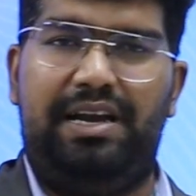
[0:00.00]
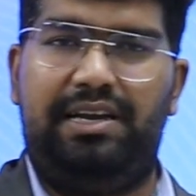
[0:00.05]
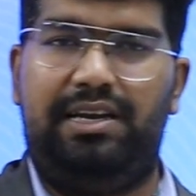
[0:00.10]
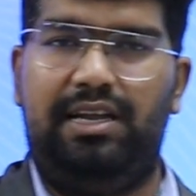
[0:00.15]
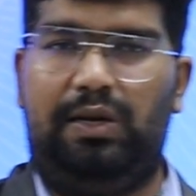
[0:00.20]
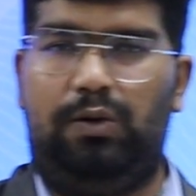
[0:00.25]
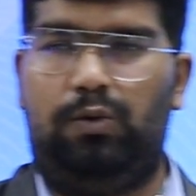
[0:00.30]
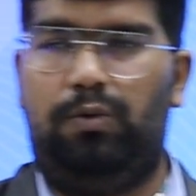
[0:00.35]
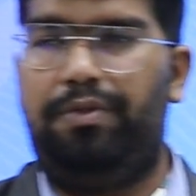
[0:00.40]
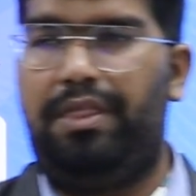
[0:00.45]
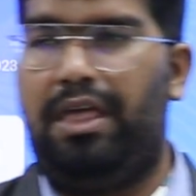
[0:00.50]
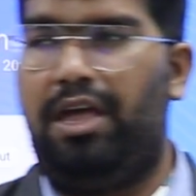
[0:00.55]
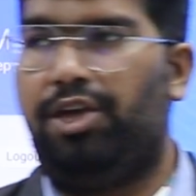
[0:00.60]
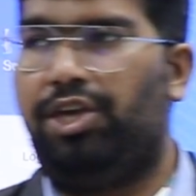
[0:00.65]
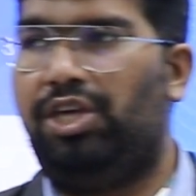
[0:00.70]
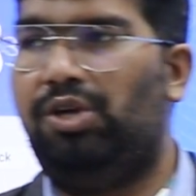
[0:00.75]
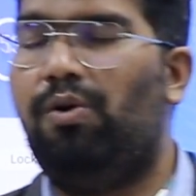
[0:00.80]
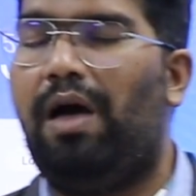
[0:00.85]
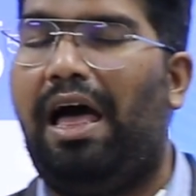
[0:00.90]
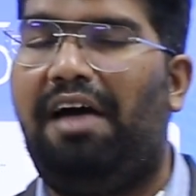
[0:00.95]
Bitelo,
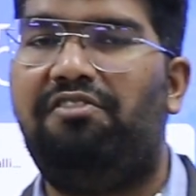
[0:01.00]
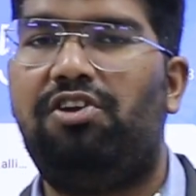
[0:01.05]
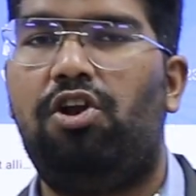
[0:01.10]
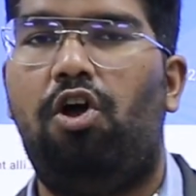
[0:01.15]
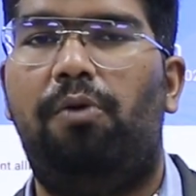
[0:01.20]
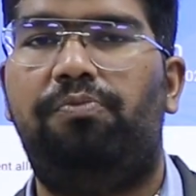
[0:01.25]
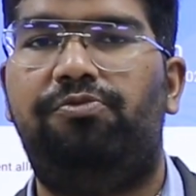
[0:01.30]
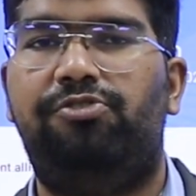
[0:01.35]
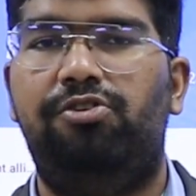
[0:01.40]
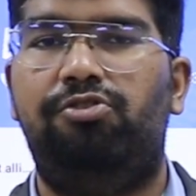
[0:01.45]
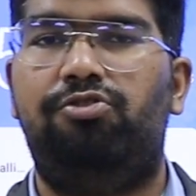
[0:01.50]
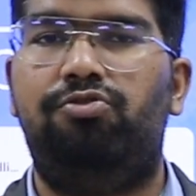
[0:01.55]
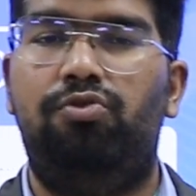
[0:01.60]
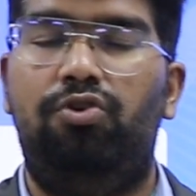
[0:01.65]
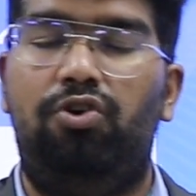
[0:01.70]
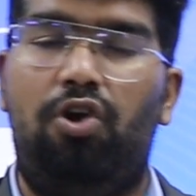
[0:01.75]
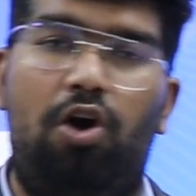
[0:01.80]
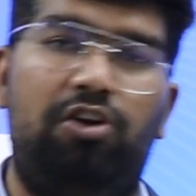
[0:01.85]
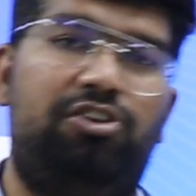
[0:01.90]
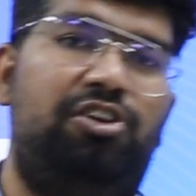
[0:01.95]
you have an option to
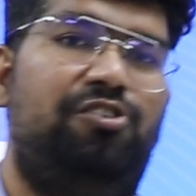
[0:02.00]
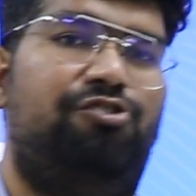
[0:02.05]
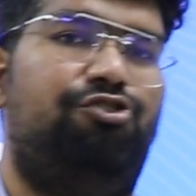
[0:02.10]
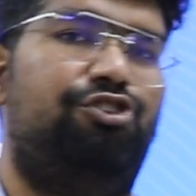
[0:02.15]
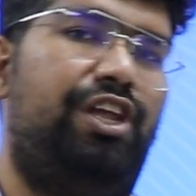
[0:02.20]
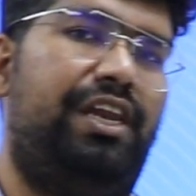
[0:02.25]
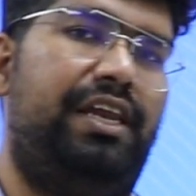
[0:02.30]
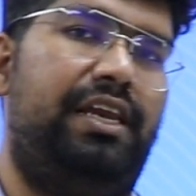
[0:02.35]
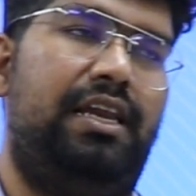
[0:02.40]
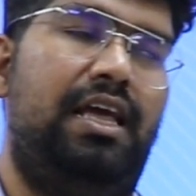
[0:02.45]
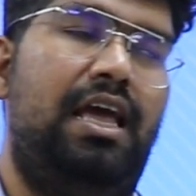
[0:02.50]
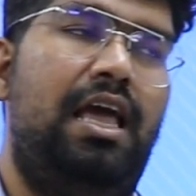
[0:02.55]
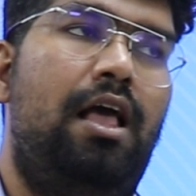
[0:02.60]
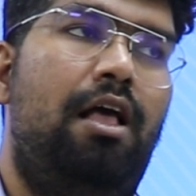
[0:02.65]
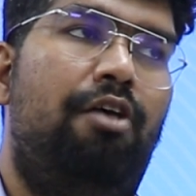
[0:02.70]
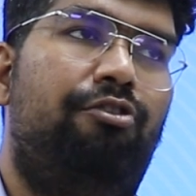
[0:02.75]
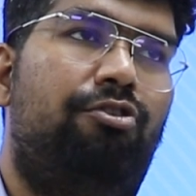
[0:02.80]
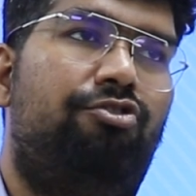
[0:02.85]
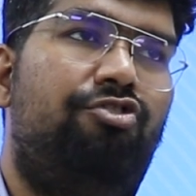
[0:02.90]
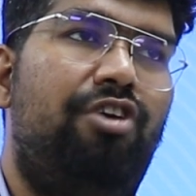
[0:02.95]
lock your screen.
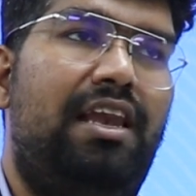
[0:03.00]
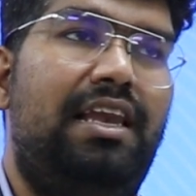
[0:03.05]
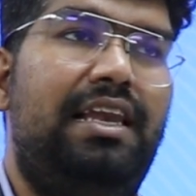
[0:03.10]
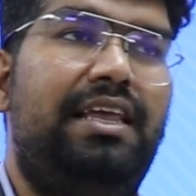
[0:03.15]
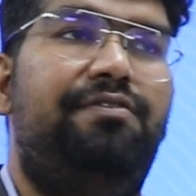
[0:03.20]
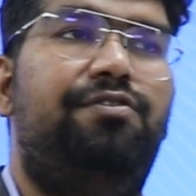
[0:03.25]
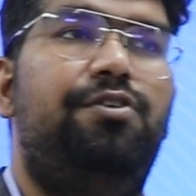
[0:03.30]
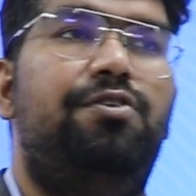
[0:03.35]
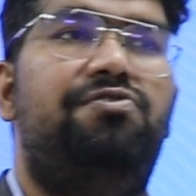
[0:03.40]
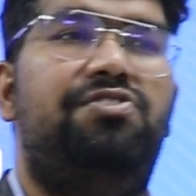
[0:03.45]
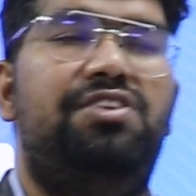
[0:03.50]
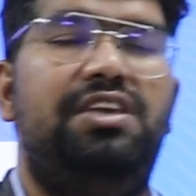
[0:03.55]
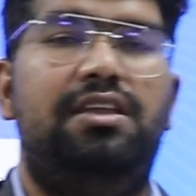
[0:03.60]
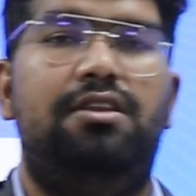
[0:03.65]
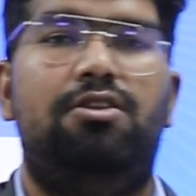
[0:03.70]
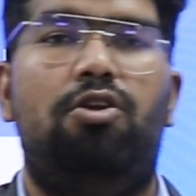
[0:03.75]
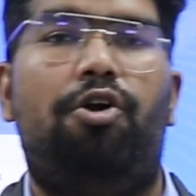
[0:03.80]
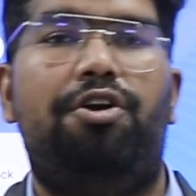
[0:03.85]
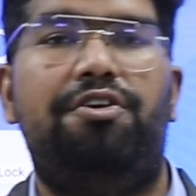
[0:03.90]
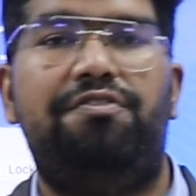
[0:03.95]
Generally, if you've
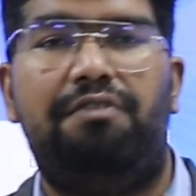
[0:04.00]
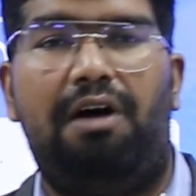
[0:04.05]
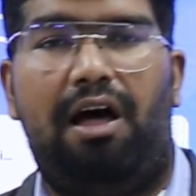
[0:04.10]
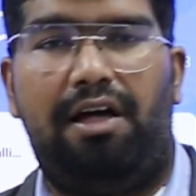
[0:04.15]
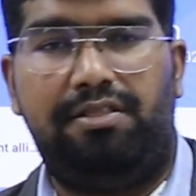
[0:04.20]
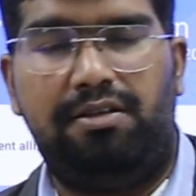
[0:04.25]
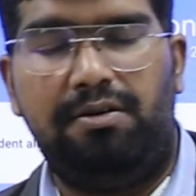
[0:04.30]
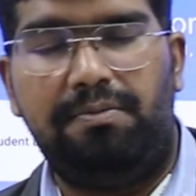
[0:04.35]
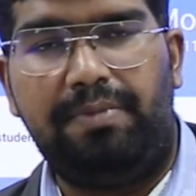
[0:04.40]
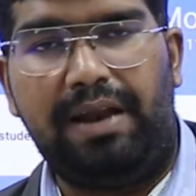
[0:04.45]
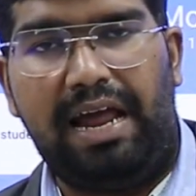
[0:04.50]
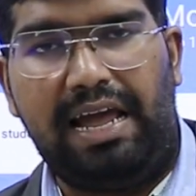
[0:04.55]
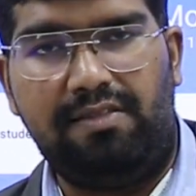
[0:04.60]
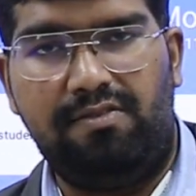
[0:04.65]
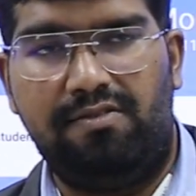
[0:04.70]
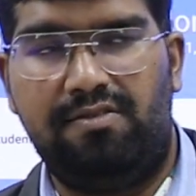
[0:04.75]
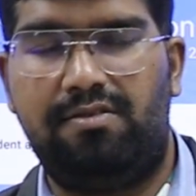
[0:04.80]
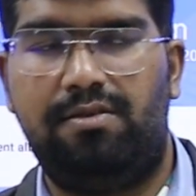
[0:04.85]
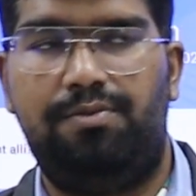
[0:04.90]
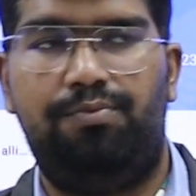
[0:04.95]
seen a lot of other
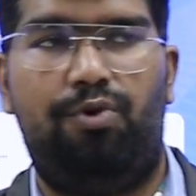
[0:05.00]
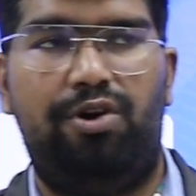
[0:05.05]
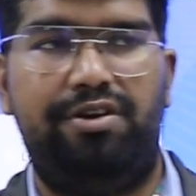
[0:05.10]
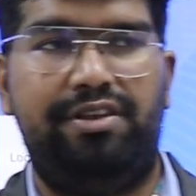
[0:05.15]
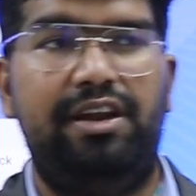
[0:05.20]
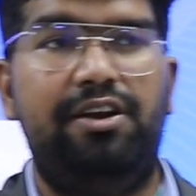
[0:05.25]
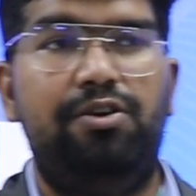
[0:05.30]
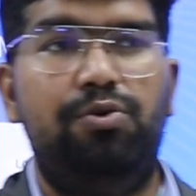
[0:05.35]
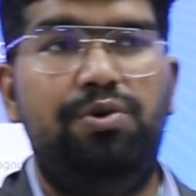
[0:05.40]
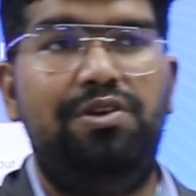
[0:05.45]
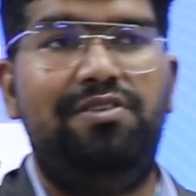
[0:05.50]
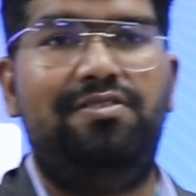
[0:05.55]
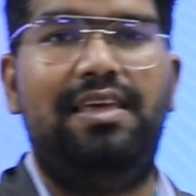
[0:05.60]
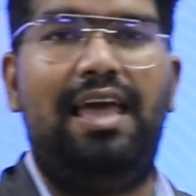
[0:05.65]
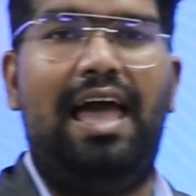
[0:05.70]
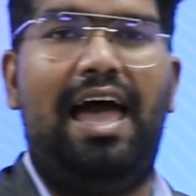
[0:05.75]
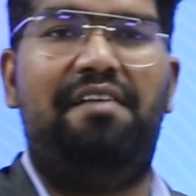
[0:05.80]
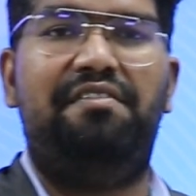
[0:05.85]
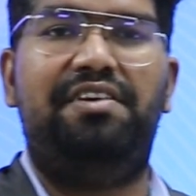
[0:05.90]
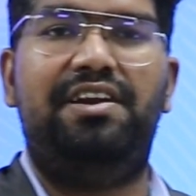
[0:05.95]
brands, what they do is
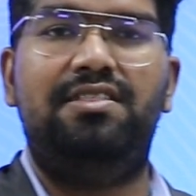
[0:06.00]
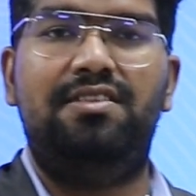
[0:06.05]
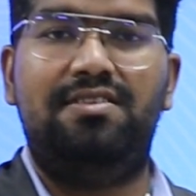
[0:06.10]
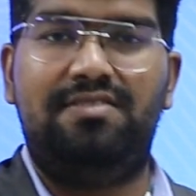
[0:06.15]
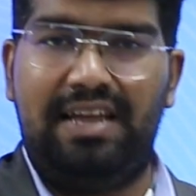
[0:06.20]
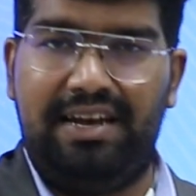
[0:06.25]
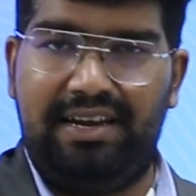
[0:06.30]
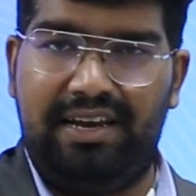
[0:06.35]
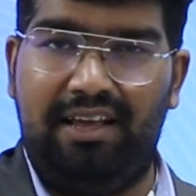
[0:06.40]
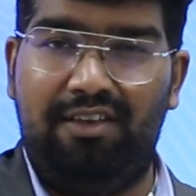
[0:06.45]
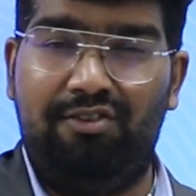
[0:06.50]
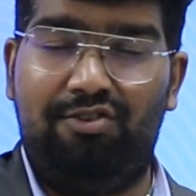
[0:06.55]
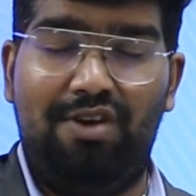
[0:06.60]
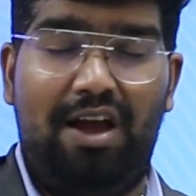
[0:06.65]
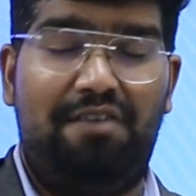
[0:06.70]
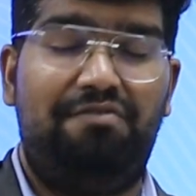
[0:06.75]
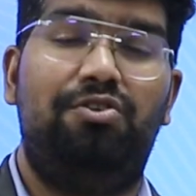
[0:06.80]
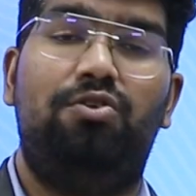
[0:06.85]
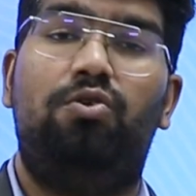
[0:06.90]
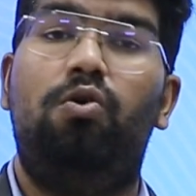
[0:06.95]
they have it in the settings.
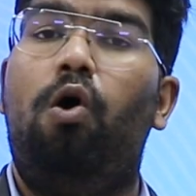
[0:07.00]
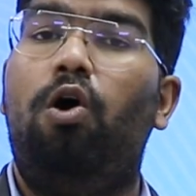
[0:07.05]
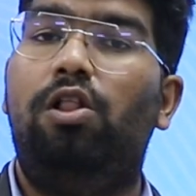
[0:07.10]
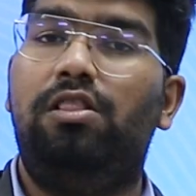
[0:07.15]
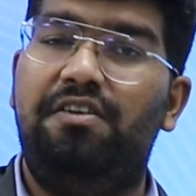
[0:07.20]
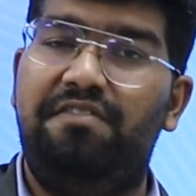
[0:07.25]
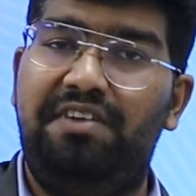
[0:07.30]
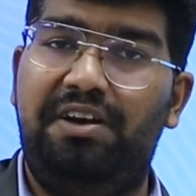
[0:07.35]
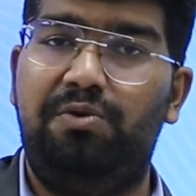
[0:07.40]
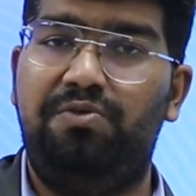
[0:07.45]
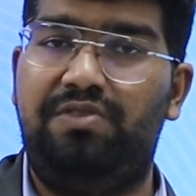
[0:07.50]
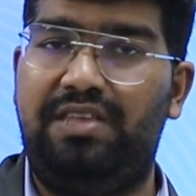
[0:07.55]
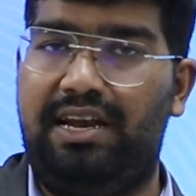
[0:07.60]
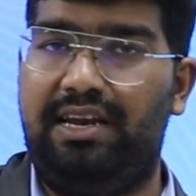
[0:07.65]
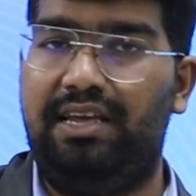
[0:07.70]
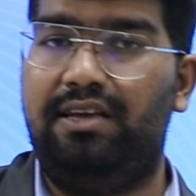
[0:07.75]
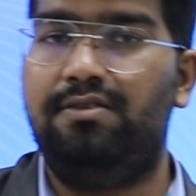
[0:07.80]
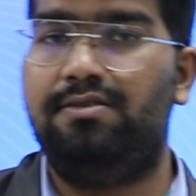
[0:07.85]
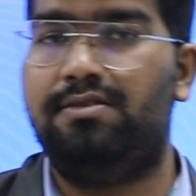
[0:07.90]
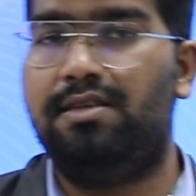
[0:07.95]
You have to go all the way to
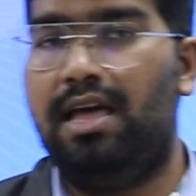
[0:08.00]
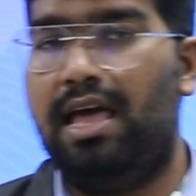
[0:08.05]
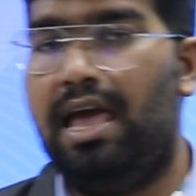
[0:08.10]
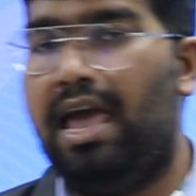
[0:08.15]
settings.